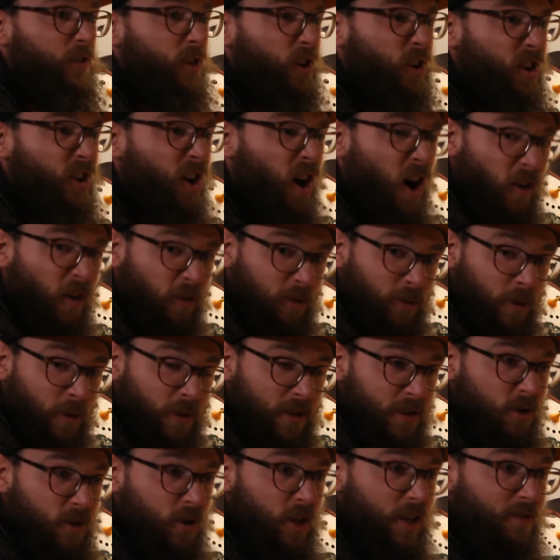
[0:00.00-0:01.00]
you're comfortable
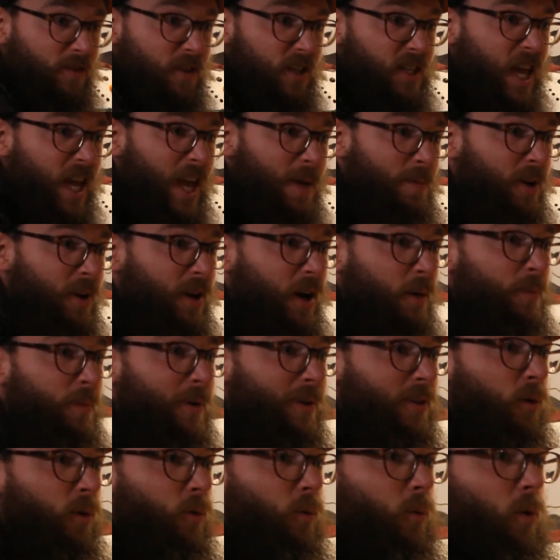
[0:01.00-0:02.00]
with it, you can even tape it up
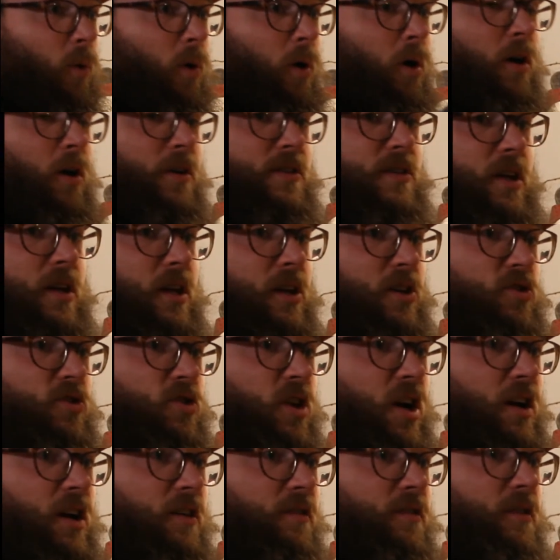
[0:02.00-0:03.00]
on the wall so they can
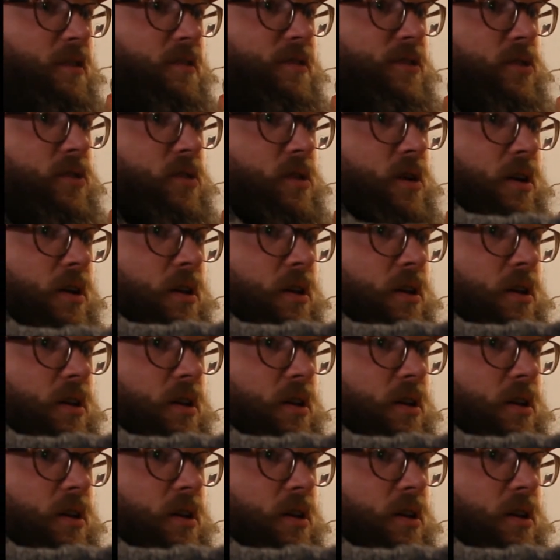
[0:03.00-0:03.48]
drive the vehicle